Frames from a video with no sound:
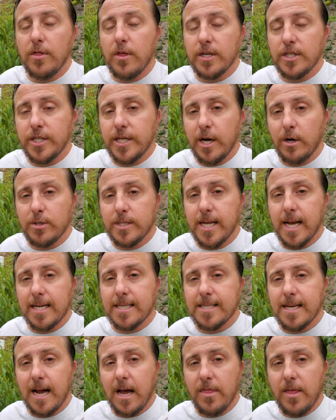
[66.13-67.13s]
the
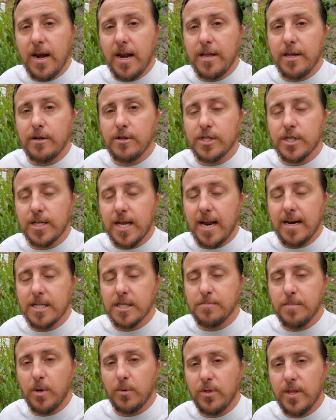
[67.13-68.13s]
geotextile that I used to kind of
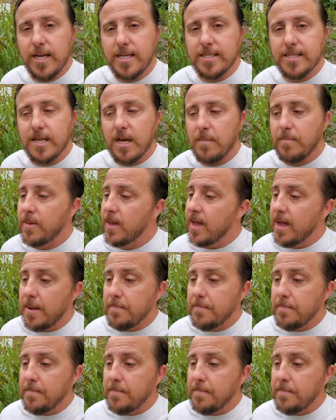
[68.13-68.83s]
smooth things up,